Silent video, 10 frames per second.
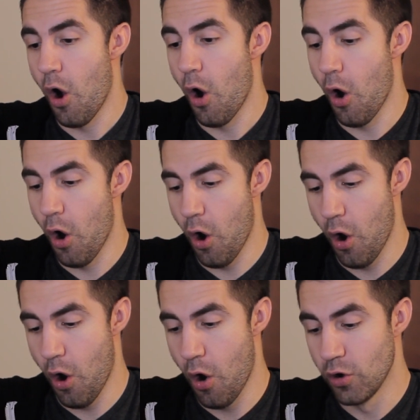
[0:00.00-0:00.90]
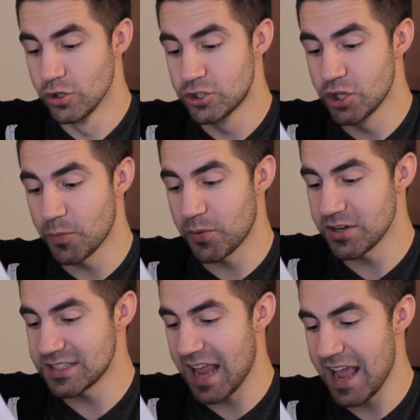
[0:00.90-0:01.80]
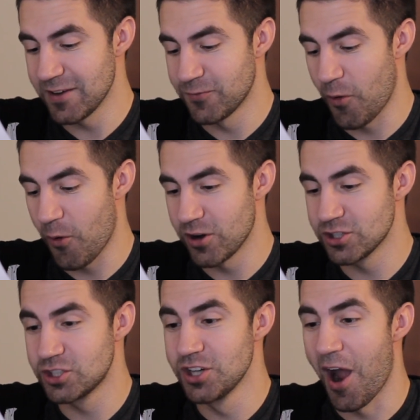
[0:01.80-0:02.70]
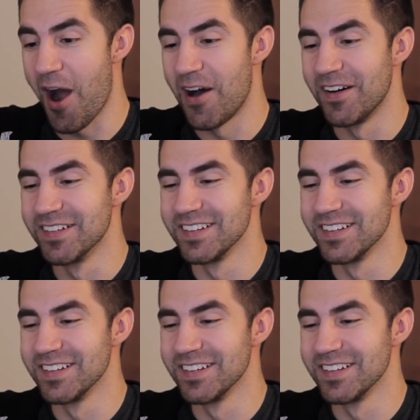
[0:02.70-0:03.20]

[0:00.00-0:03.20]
Oh, Super Saiyan four Joe.